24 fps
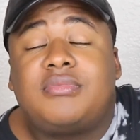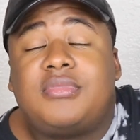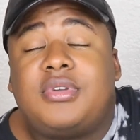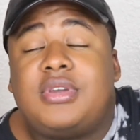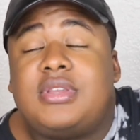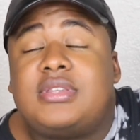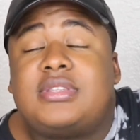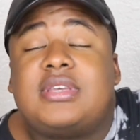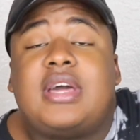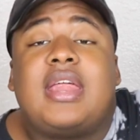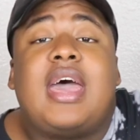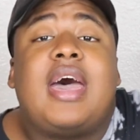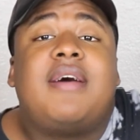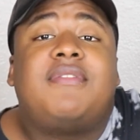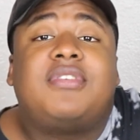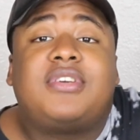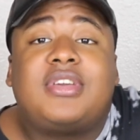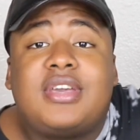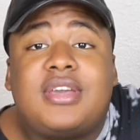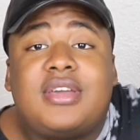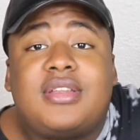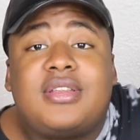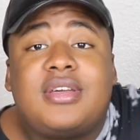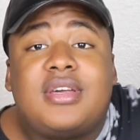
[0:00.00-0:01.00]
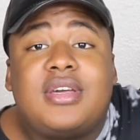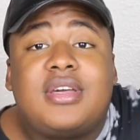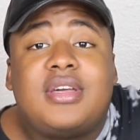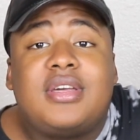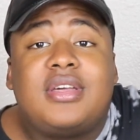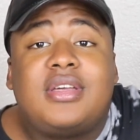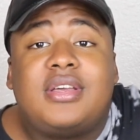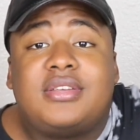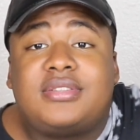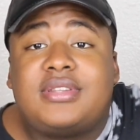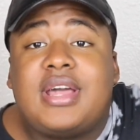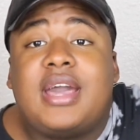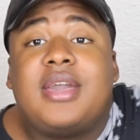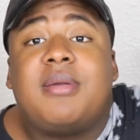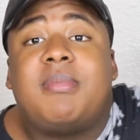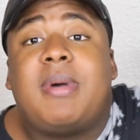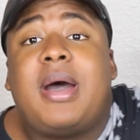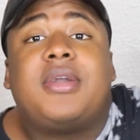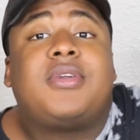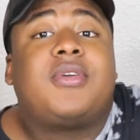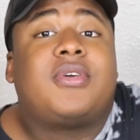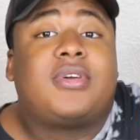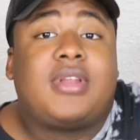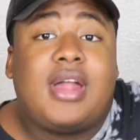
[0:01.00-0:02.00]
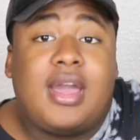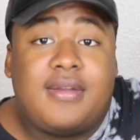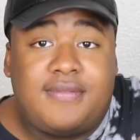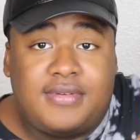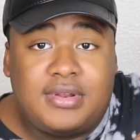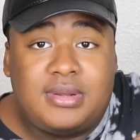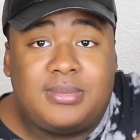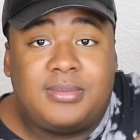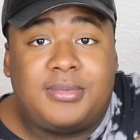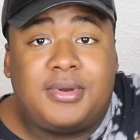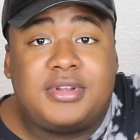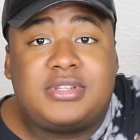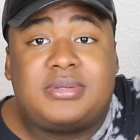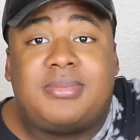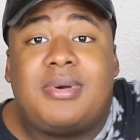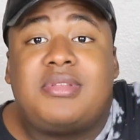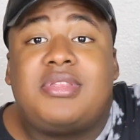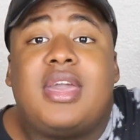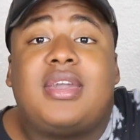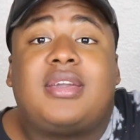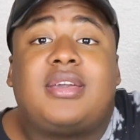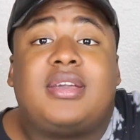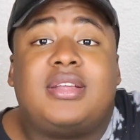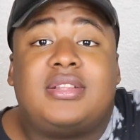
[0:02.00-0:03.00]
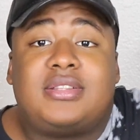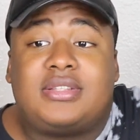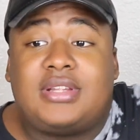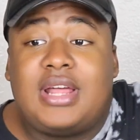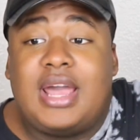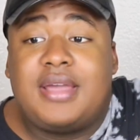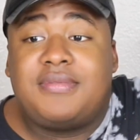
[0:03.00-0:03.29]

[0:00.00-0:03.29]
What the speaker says: you decide to have a kid, it's not about your life anymore. It's about that kid's